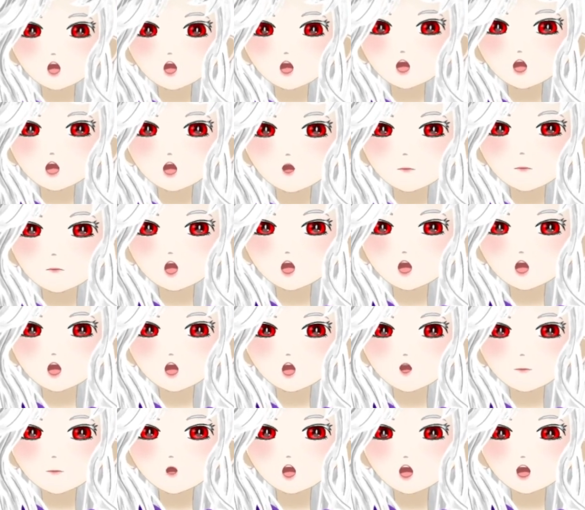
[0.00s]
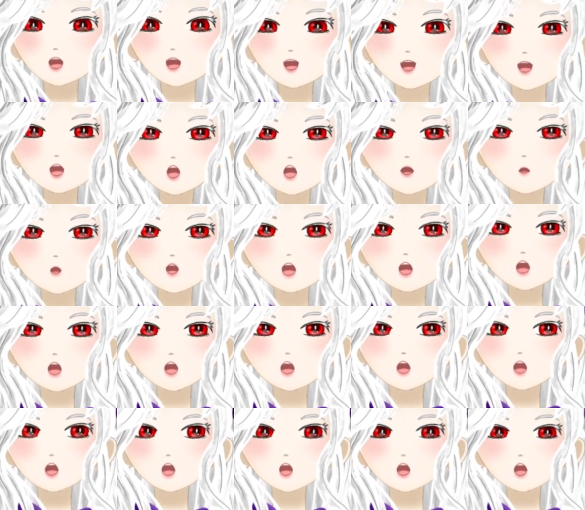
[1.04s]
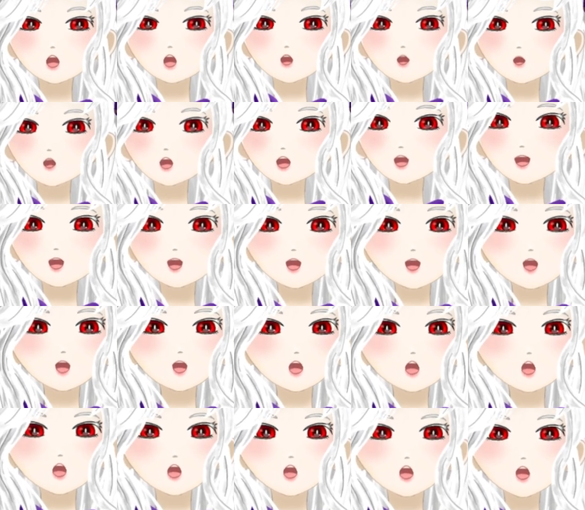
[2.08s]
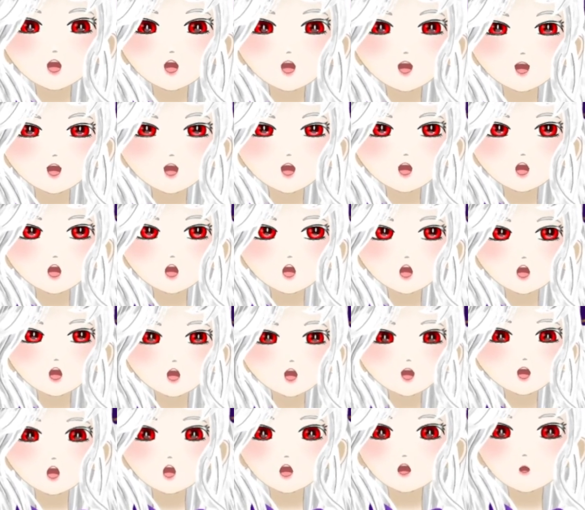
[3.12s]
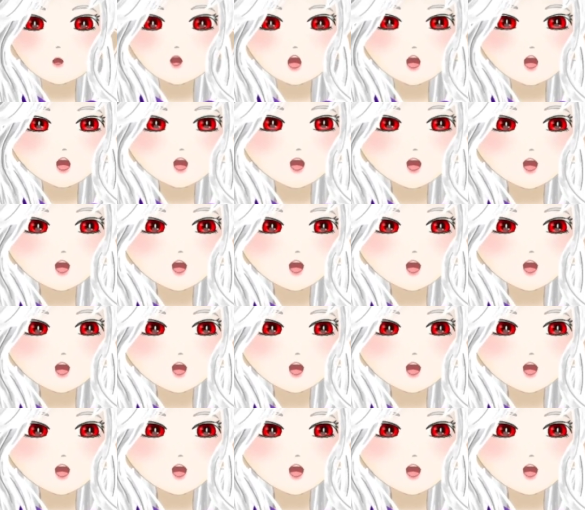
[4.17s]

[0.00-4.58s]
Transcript: I wanted to make something kind of light and happy